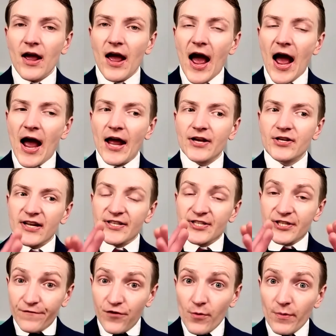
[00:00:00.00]
And it's
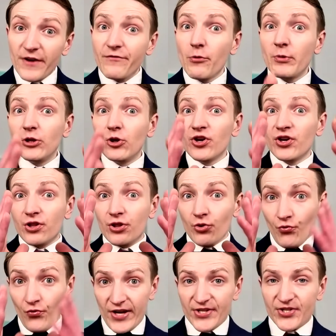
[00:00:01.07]
informative when we look at the
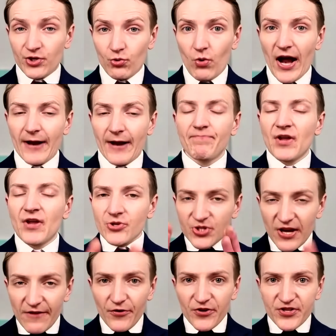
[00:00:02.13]
reason why. So
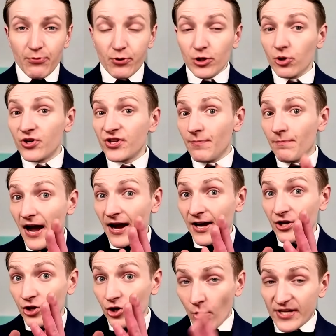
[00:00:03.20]
say, for example, we look at the
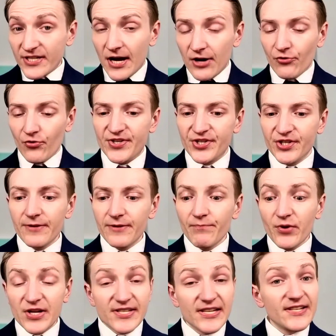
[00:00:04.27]
market going down recently. We
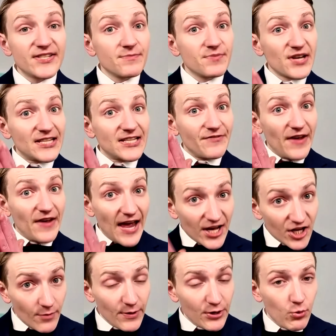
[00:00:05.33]
can see some signs of
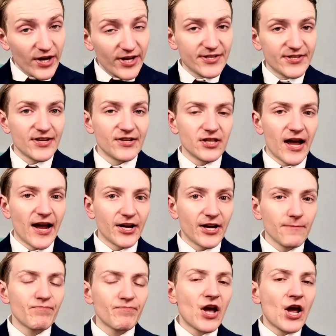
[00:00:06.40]
economic weakness underlying it.